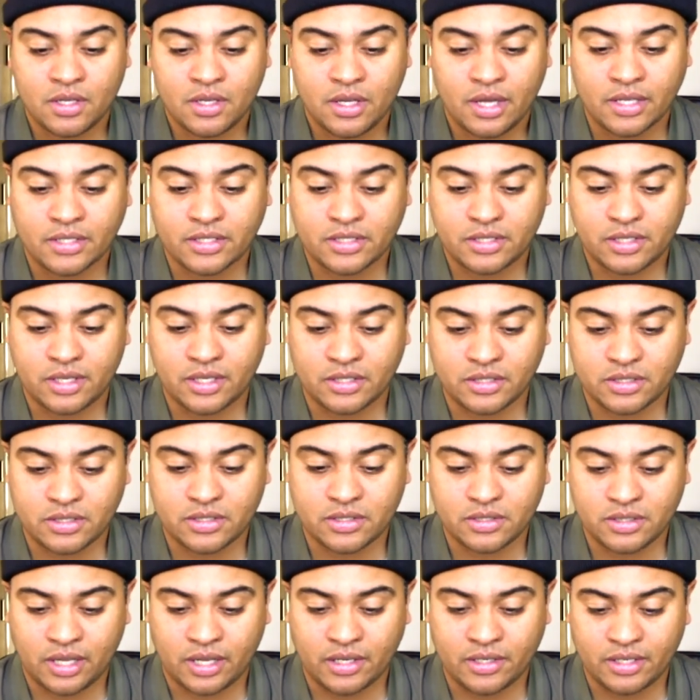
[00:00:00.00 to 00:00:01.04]

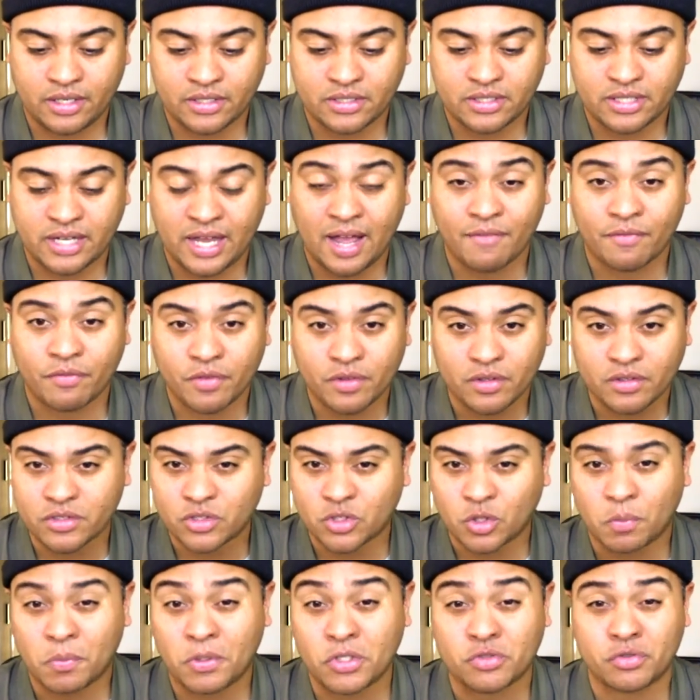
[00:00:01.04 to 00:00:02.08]
that doesn't have
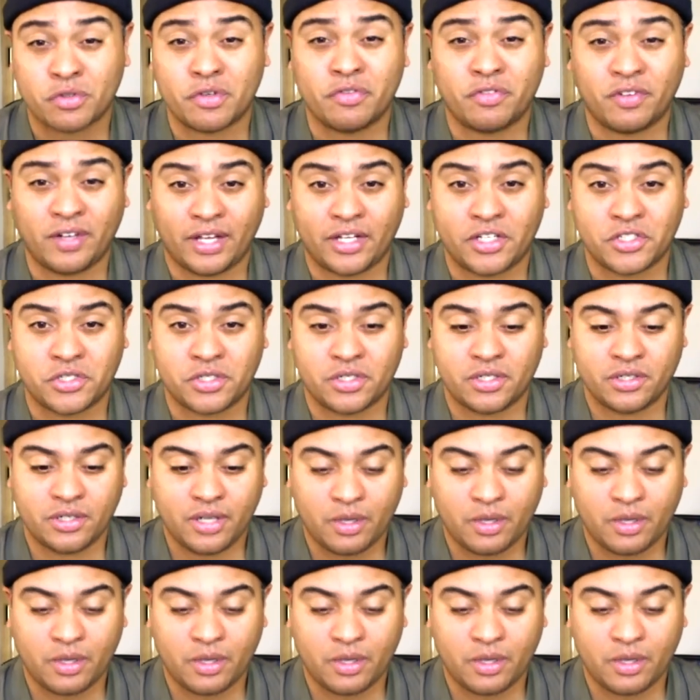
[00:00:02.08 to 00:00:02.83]
so much reflection.